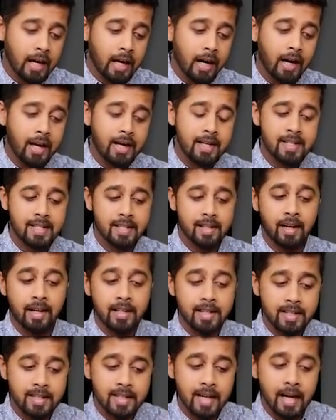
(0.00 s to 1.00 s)
it is
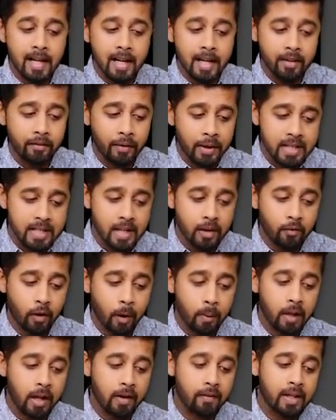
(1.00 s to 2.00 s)
consistently increasing
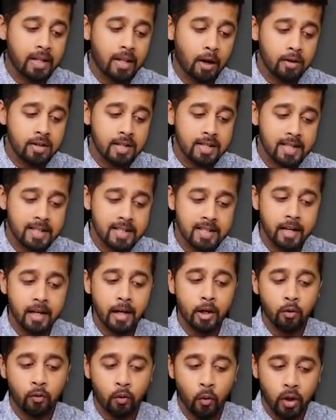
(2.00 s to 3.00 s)
from
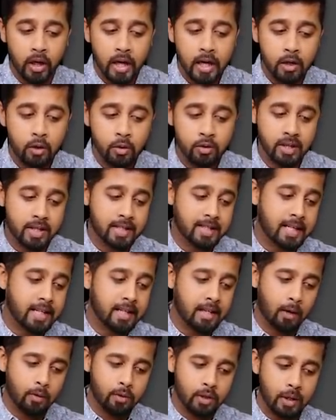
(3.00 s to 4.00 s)
11,600 to 14 to
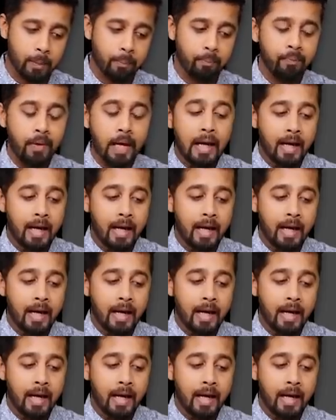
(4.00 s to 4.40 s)
16,000.